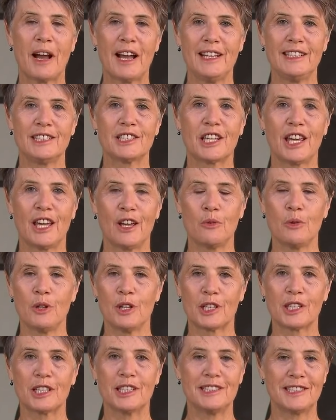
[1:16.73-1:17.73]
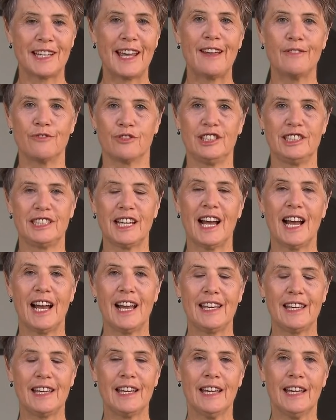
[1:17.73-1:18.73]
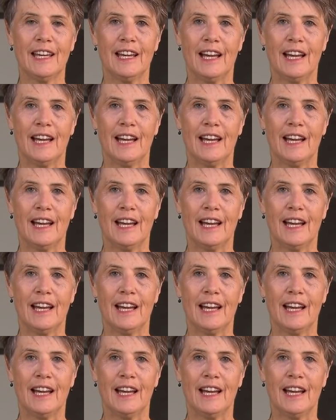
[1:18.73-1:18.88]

aged care workers every day.